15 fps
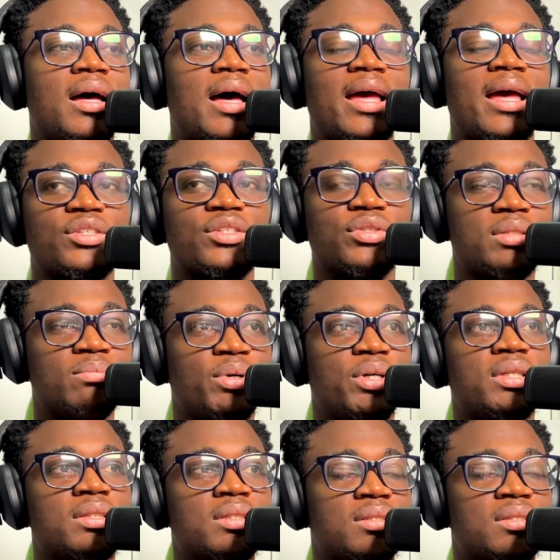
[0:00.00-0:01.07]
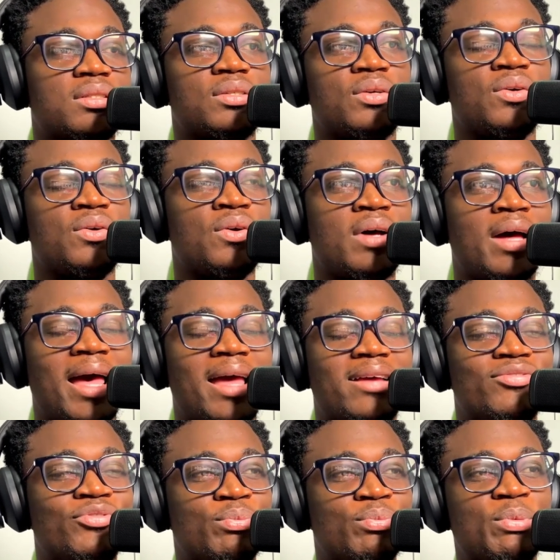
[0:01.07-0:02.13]
I actually bought it. So I
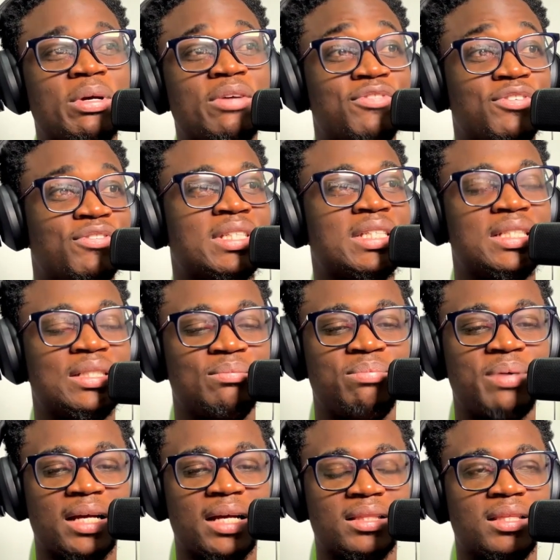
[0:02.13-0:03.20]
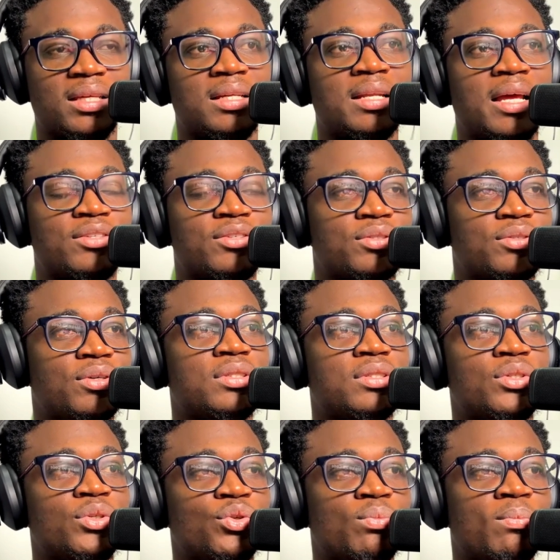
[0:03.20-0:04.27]
remember vividly back then, I just got
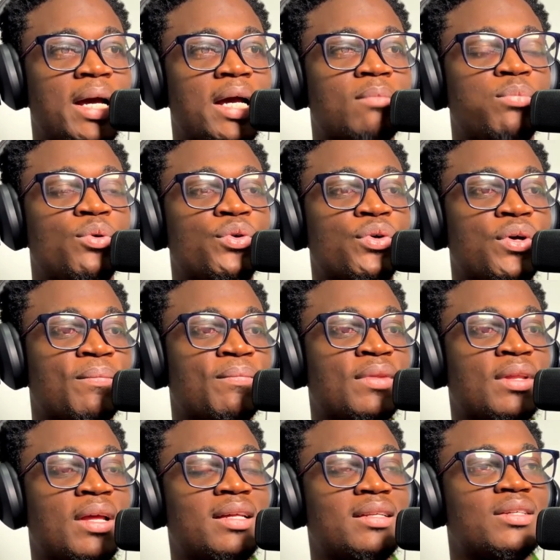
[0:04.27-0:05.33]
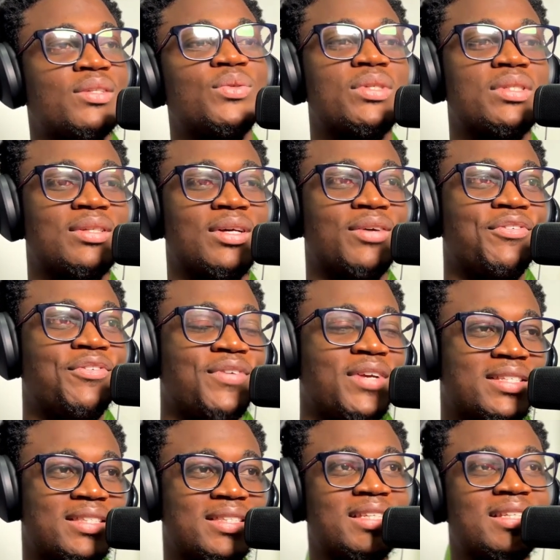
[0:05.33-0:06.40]
a new MacBook, and this was the
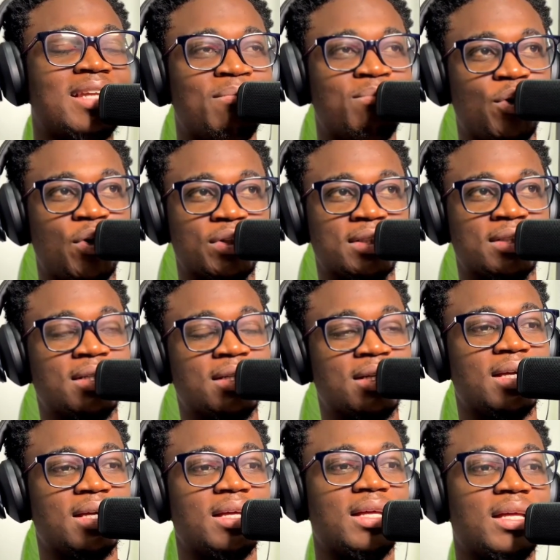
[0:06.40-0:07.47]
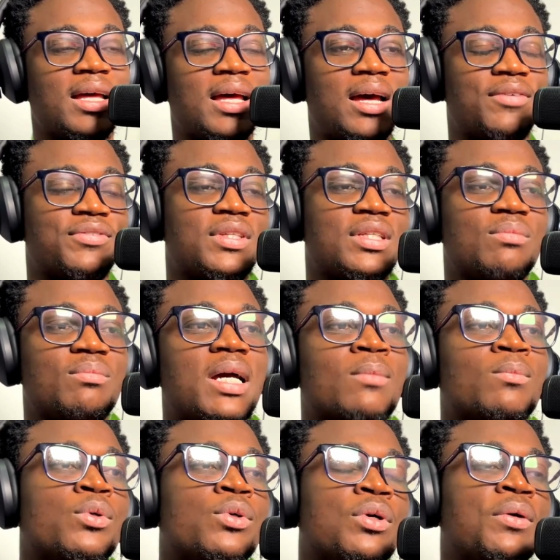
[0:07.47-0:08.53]
first thing I bought after the
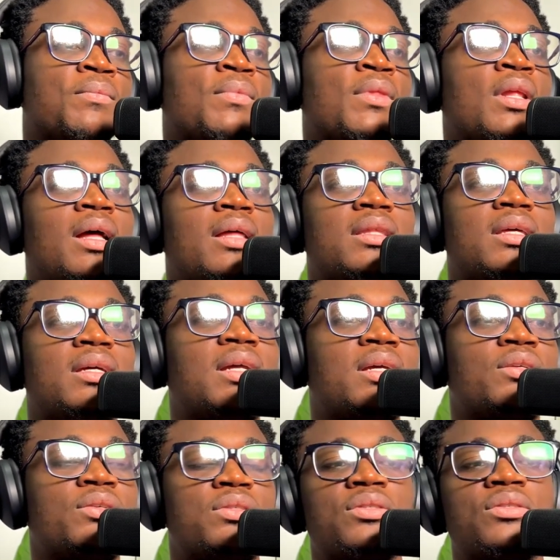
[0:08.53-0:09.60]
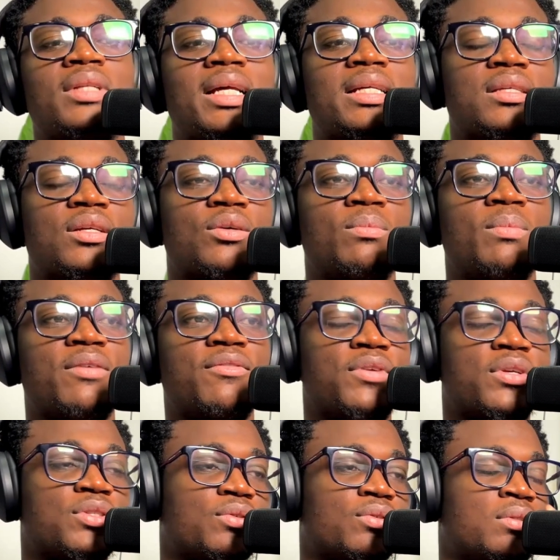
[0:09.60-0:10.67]
MacBook. And then I used it to like set up my
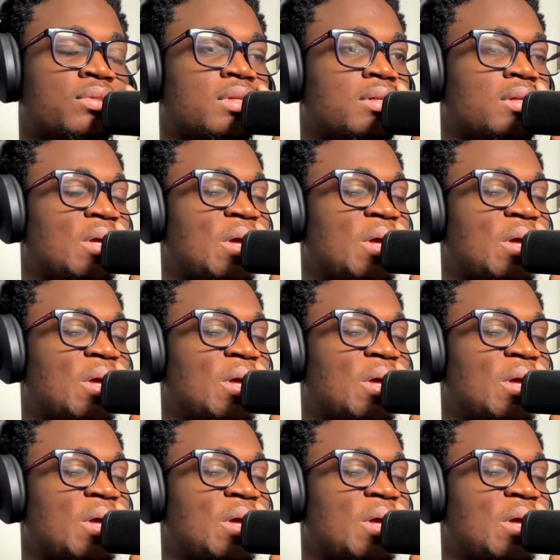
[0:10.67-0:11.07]
VS Code